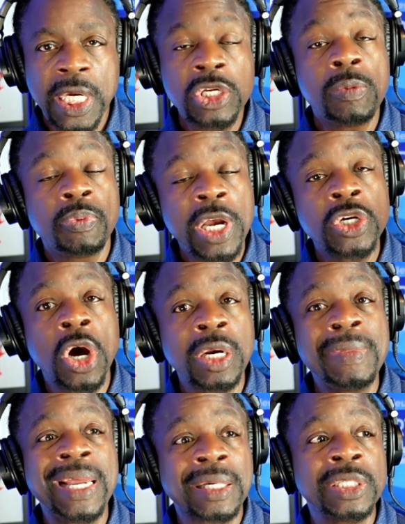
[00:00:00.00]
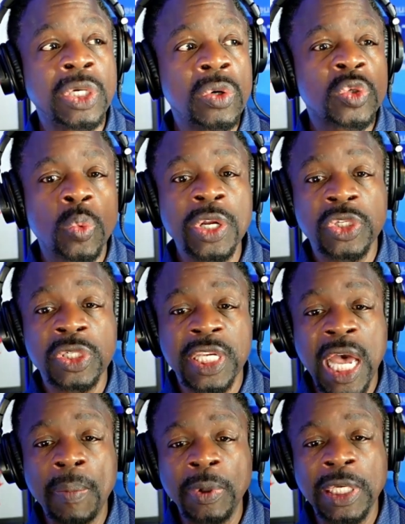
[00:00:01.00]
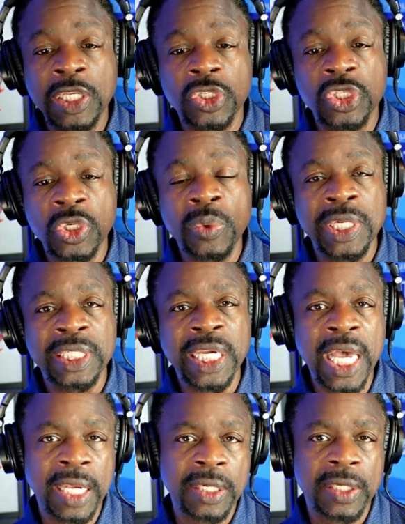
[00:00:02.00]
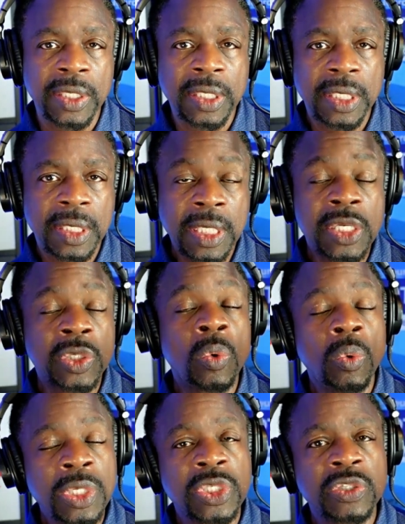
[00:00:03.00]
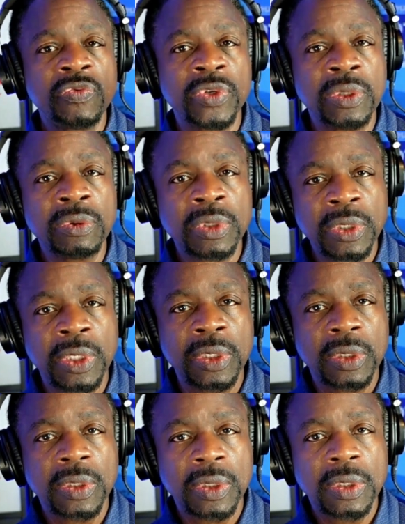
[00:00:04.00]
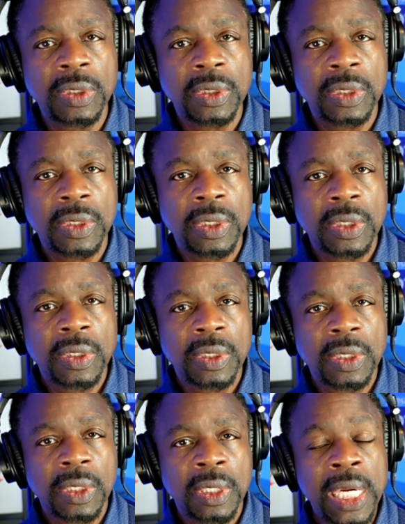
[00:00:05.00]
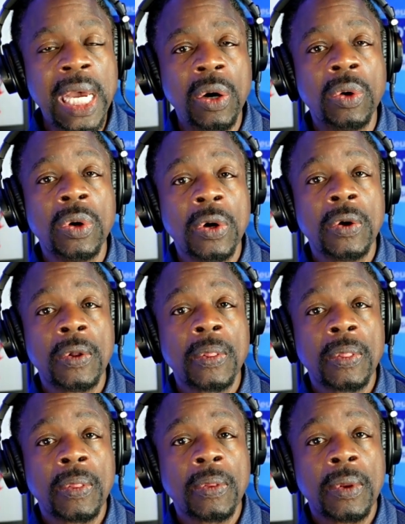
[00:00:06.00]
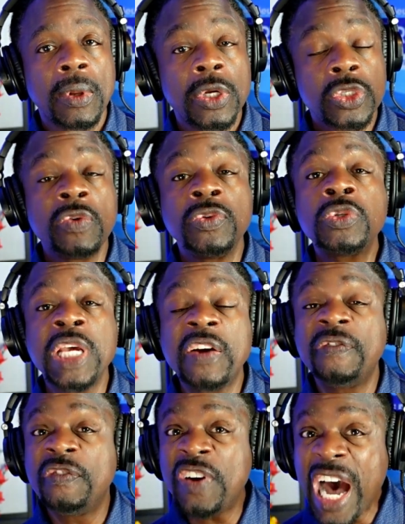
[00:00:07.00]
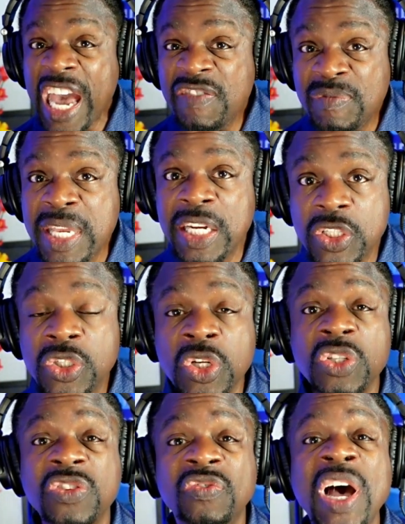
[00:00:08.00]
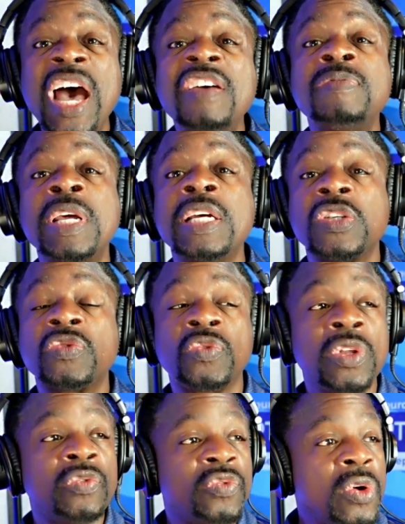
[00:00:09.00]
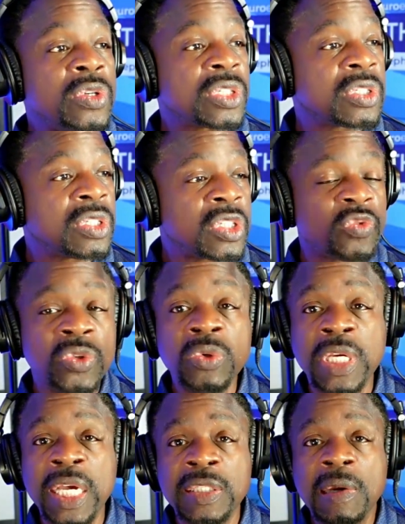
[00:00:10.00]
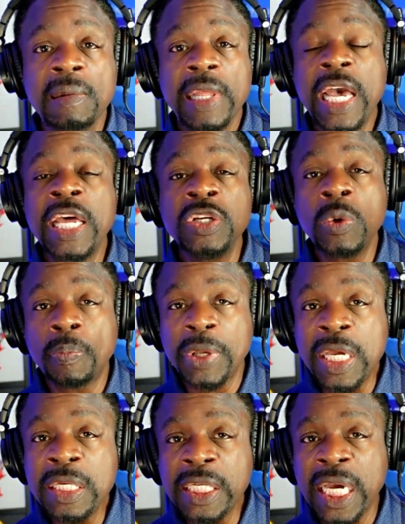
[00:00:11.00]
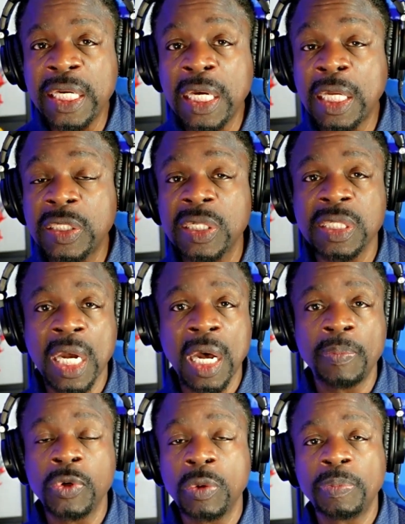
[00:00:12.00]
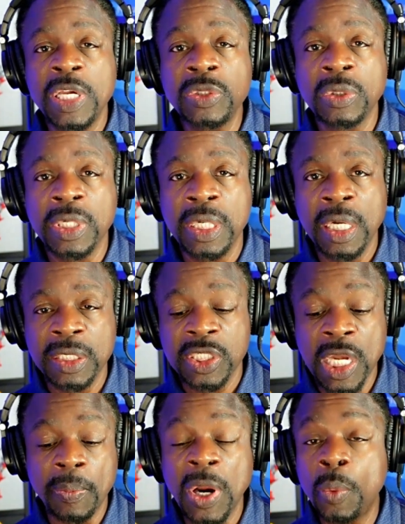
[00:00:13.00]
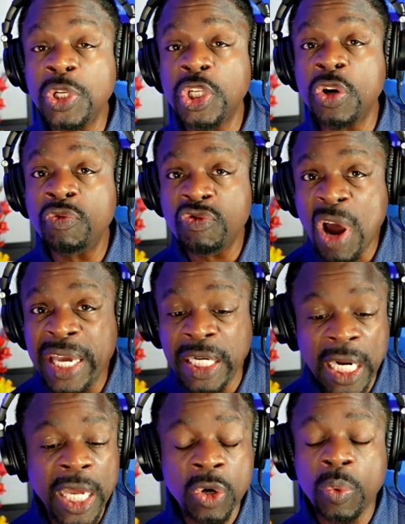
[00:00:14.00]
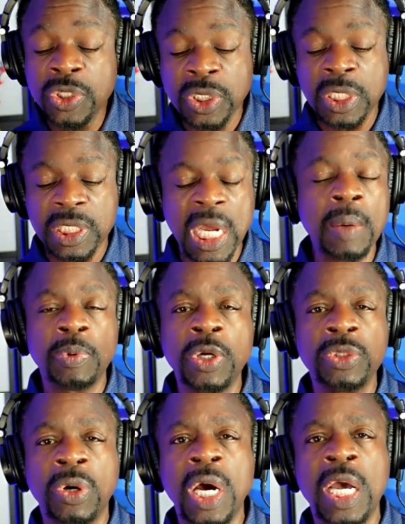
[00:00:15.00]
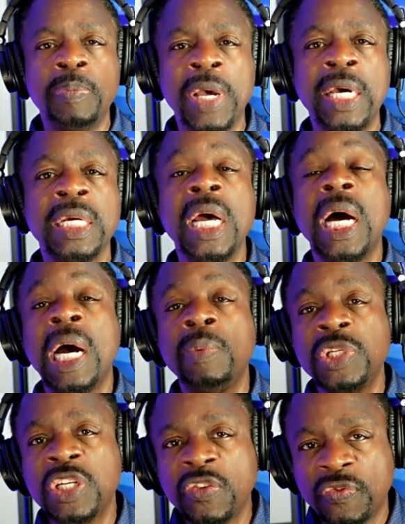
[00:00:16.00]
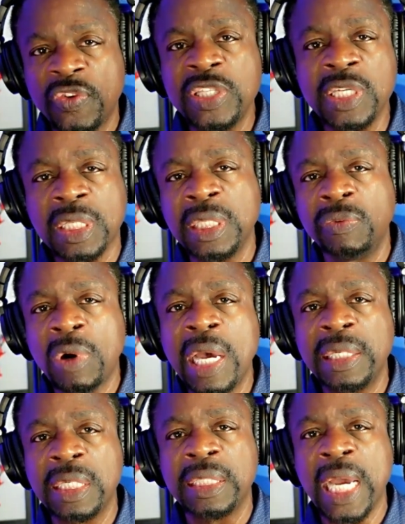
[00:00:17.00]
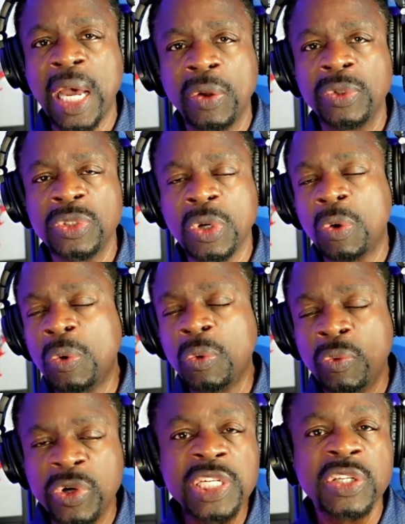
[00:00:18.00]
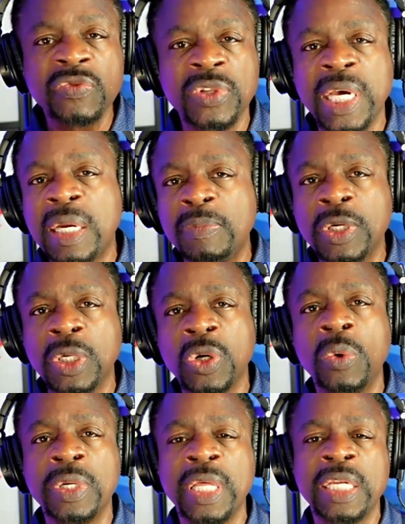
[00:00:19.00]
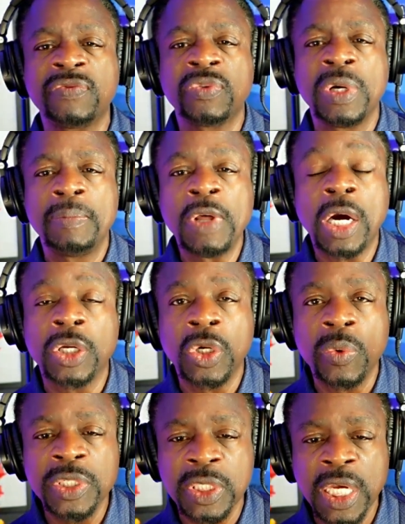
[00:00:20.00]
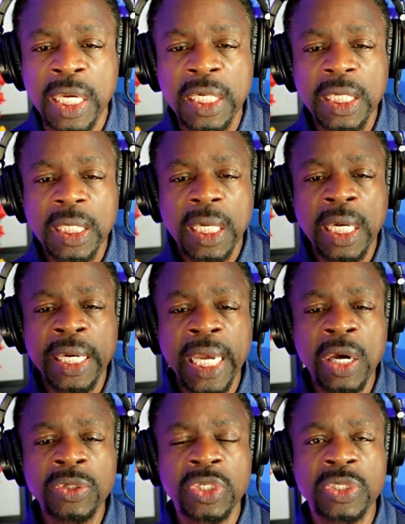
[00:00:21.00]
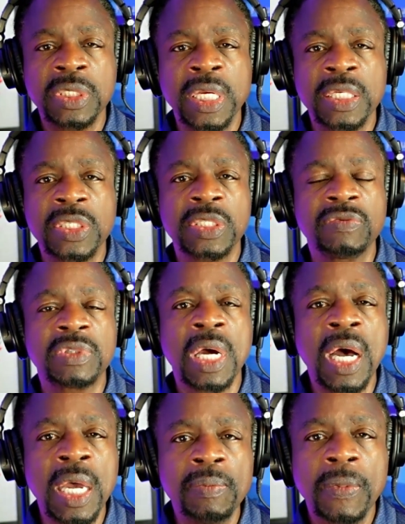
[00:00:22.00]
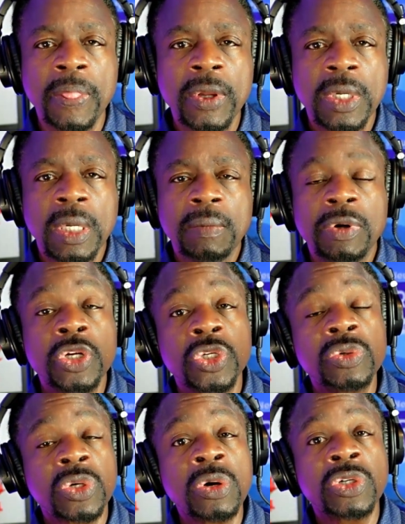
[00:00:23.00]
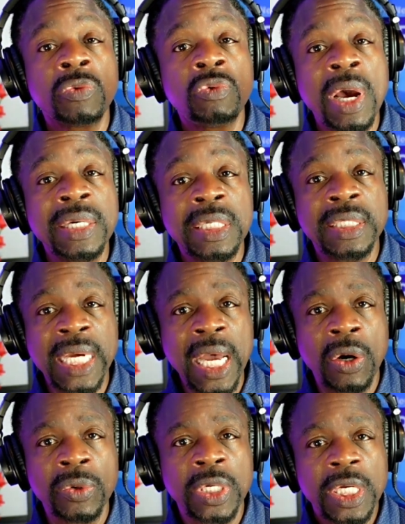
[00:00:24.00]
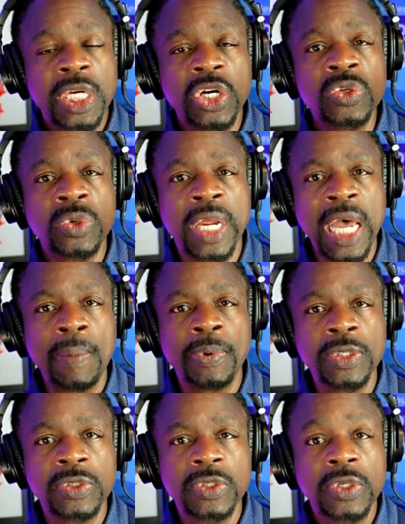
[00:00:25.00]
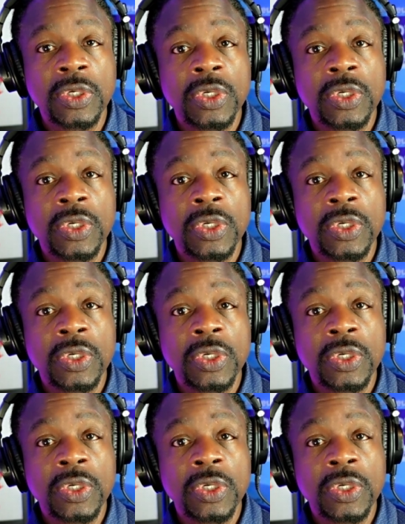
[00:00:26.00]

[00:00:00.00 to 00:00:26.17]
And your brain automatically goes, what just happened? Let's do it again. Because it wants to feel good. Now, so if you take 5 minutes, just 5 minutes for the first just few days, and your pen cannot stop or your pencil cannot stop, and I want you to write it. I don't want you to type it on your iPad. I want you to physically write it down. There's a whole reason for that. I'm not going to go into that now, just in the essence of time. But as you start to write it down, here's what happens.